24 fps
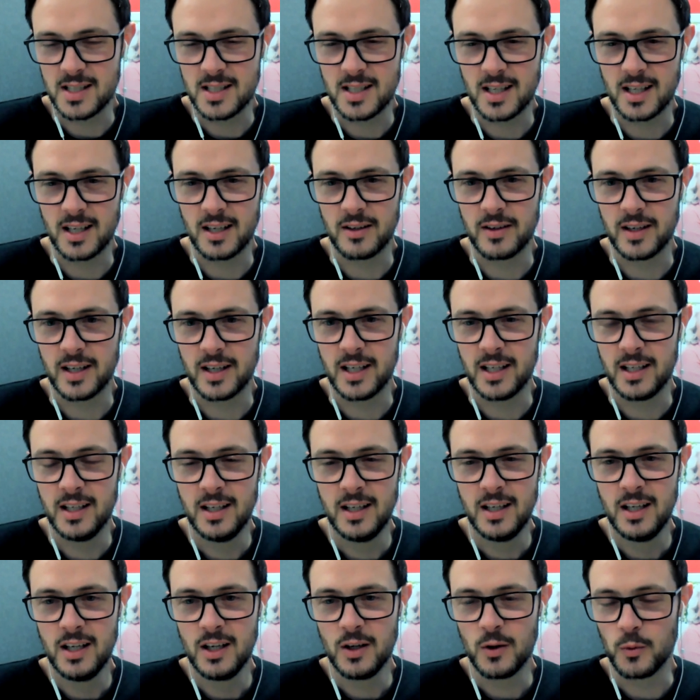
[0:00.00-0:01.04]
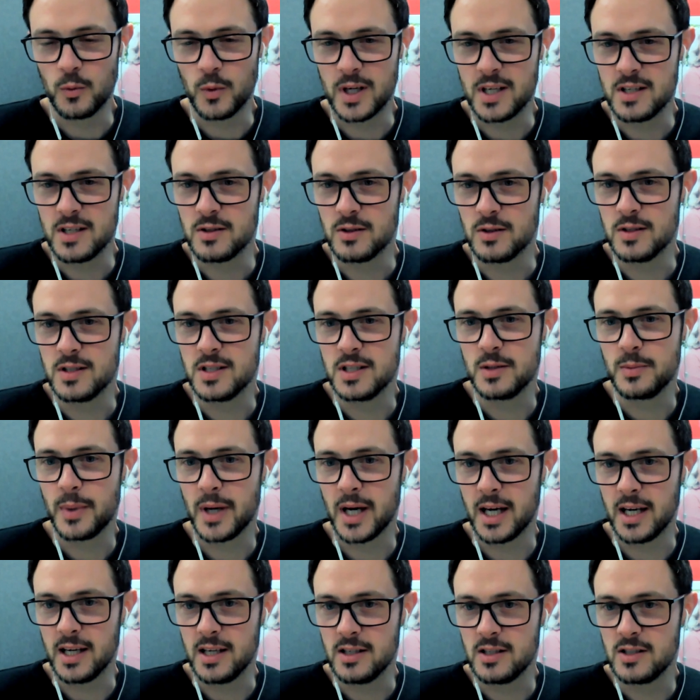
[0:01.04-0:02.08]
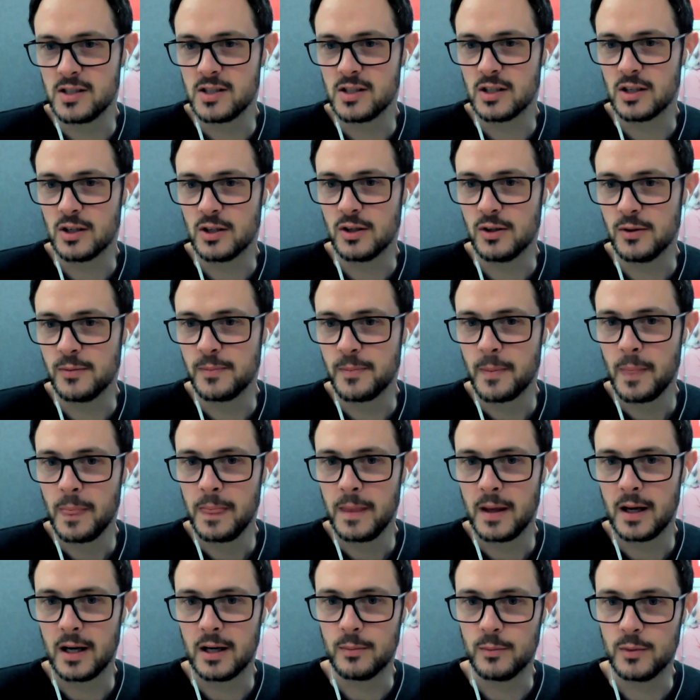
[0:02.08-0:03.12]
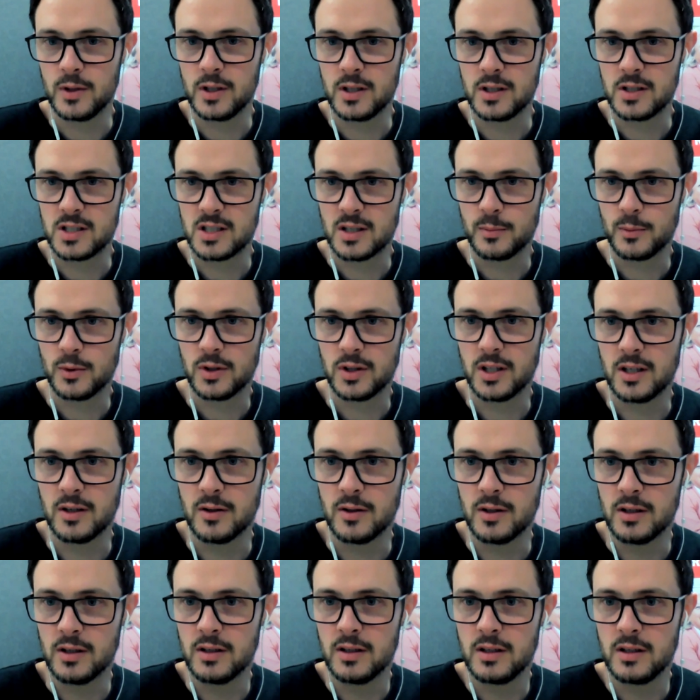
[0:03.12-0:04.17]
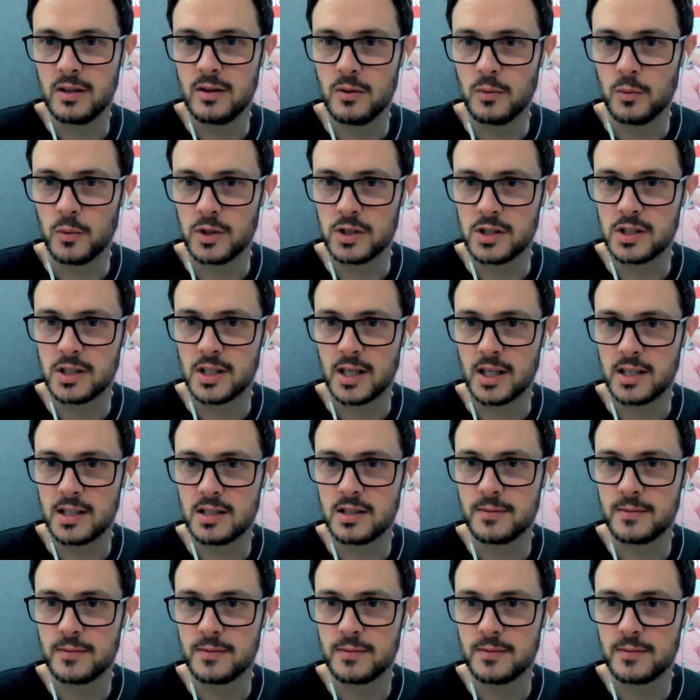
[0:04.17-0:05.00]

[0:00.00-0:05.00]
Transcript: CRE resources page. So um, you can jump on there and watch that.